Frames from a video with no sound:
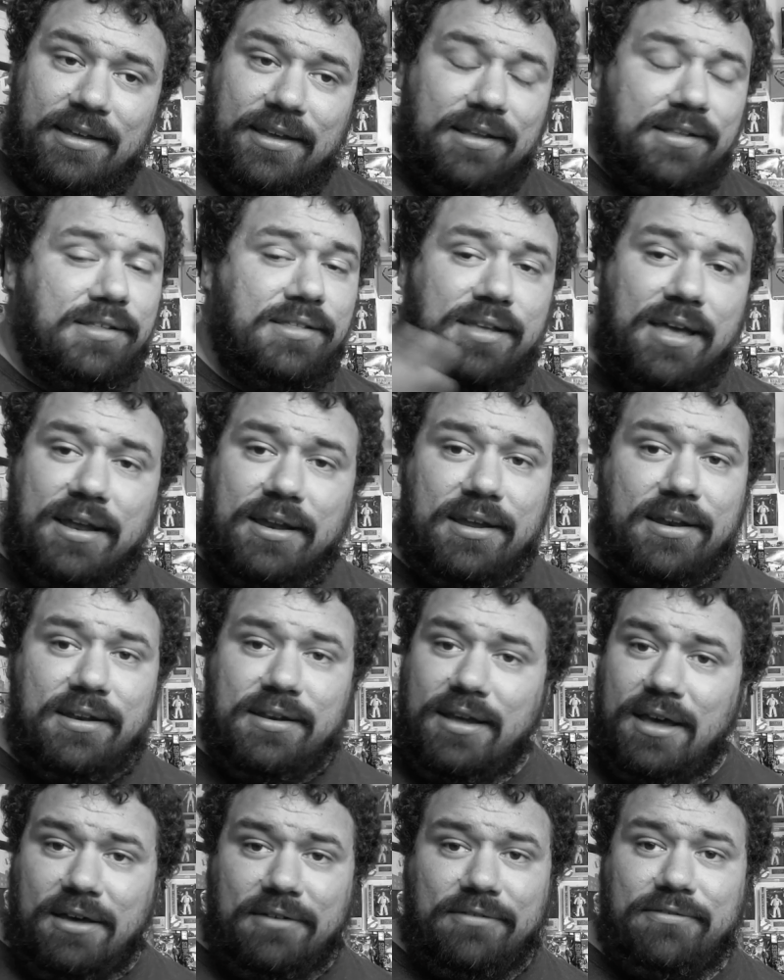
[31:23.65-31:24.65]
It's not
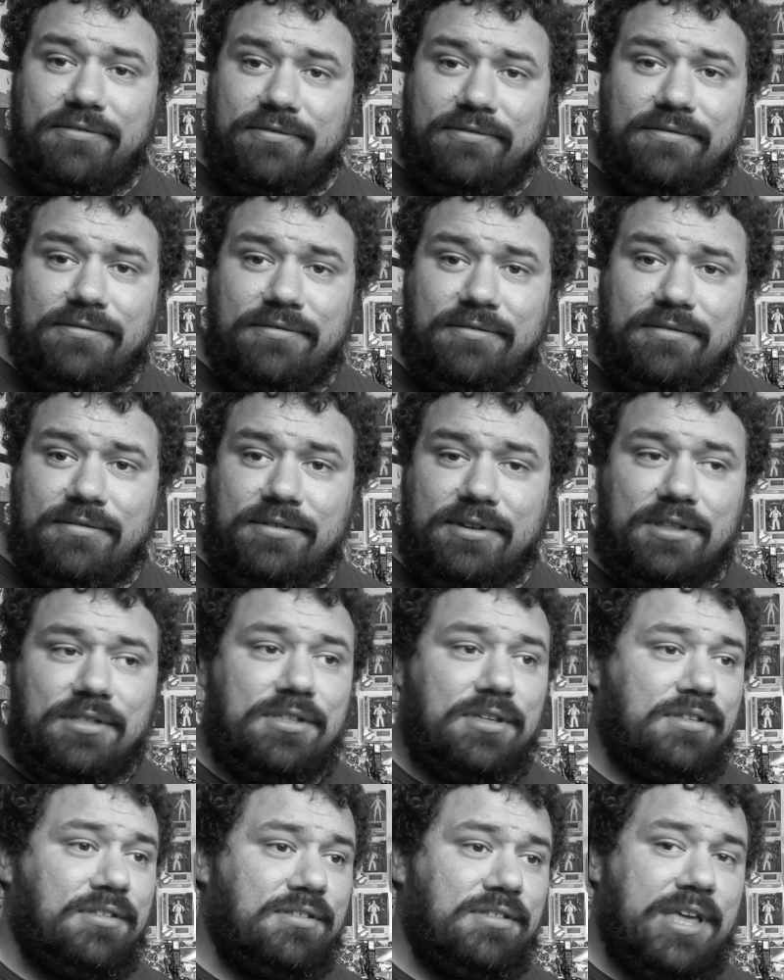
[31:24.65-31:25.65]
enough to
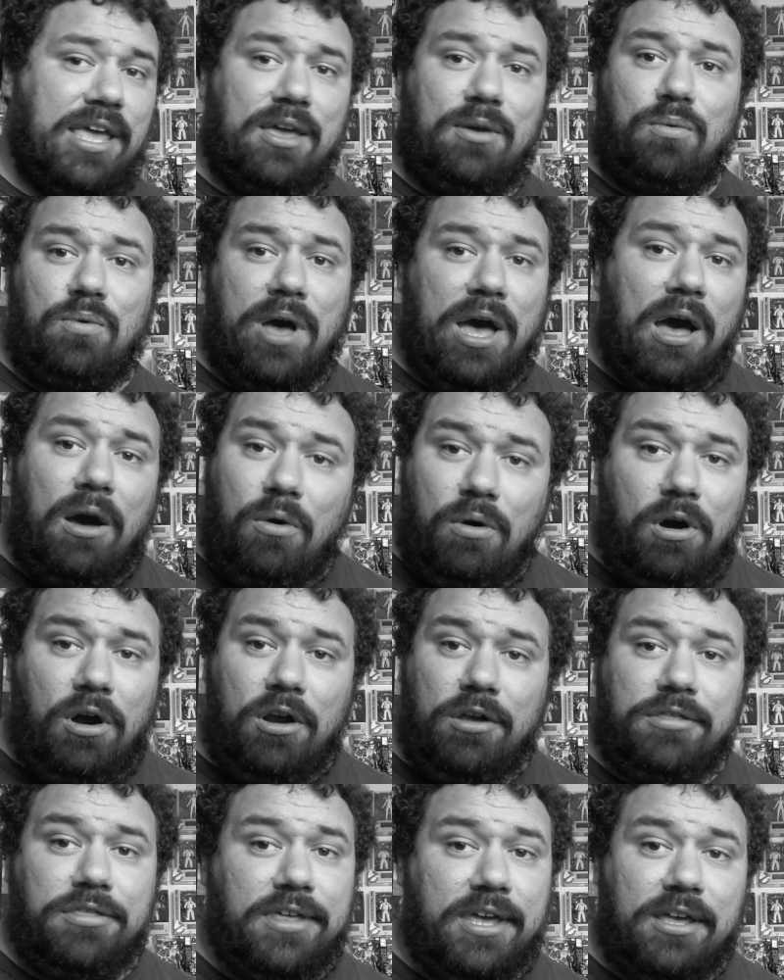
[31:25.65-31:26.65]
just say, how
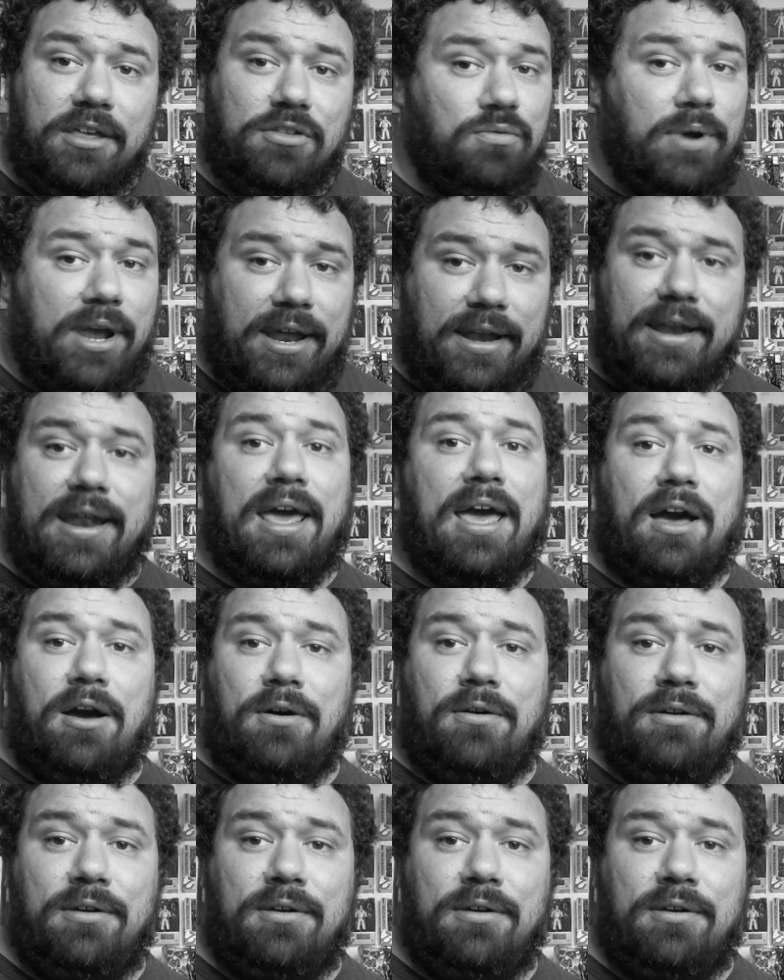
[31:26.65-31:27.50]
are things right now?